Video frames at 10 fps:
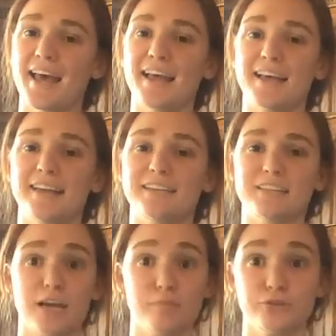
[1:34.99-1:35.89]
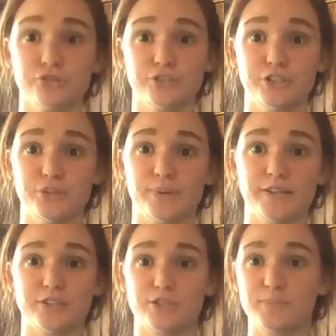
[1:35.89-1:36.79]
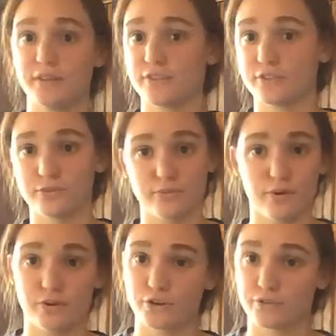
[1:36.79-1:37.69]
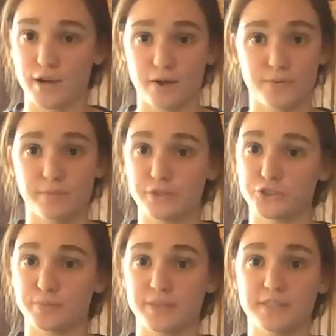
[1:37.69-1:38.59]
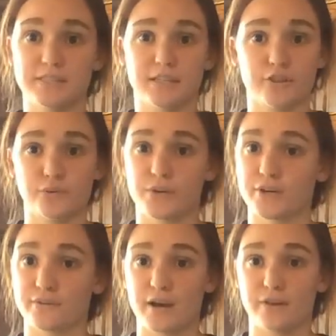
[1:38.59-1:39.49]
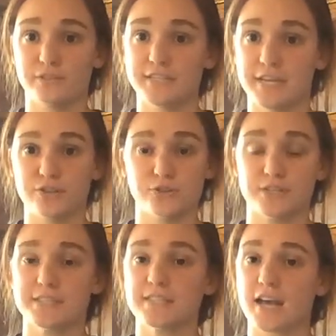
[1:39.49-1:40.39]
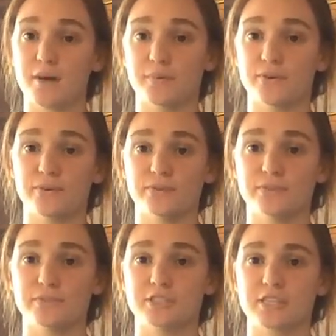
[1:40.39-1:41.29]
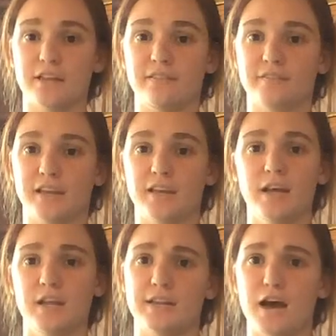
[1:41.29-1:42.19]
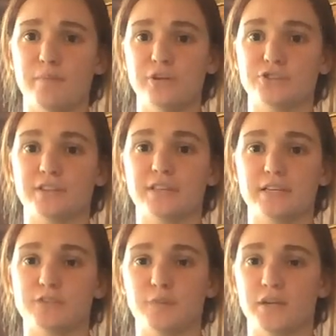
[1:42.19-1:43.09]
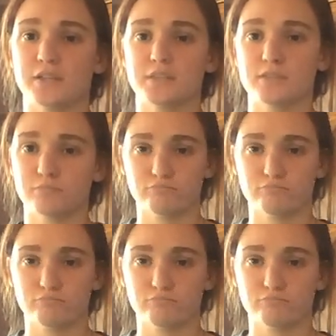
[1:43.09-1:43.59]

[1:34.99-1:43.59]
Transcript: And in chemistry, you wouldn't just be throwing around measurements and throwing around dangerous chemicals and like not measuring things, because